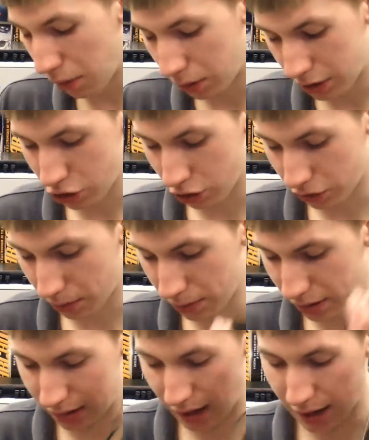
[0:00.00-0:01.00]
I want to show from
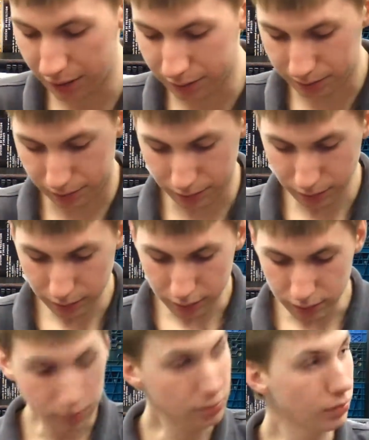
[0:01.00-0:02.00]
this set
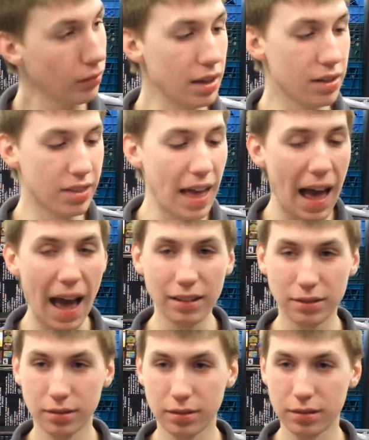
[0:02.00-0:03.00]
is
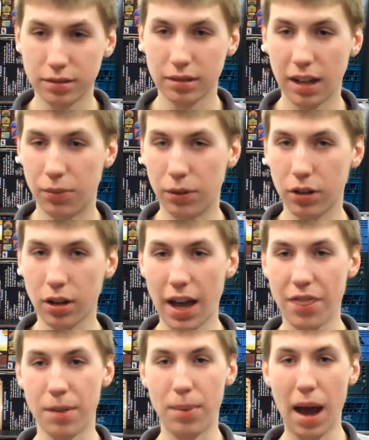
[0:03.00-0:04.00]
that, if we look
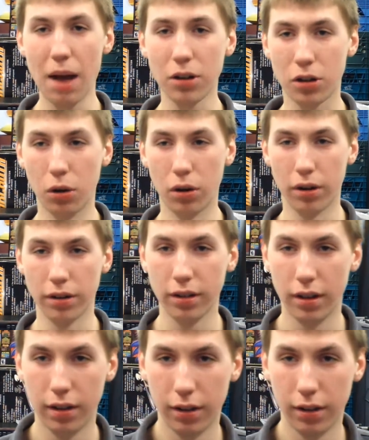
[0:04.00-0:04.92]
at the power cord,